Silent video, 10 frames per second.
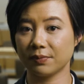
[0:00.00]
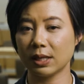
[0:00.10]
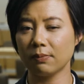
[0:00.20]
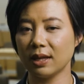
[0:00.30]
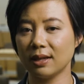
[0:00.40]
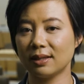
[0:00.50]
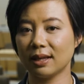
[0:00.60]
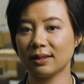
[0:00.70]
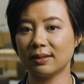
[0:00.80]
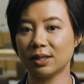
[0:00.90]
Some things
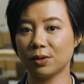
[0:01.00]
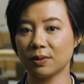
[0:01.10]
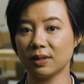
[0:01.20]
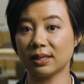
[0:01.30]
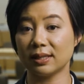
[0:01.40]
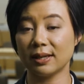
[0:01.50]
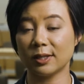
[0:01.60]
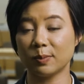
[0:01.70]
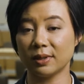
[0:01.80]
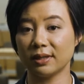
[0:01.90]
to consider in this
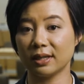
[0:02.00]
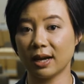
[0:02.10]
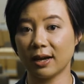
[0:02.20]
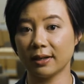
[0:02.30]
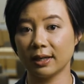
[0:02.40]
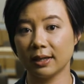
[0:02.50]
assessment are,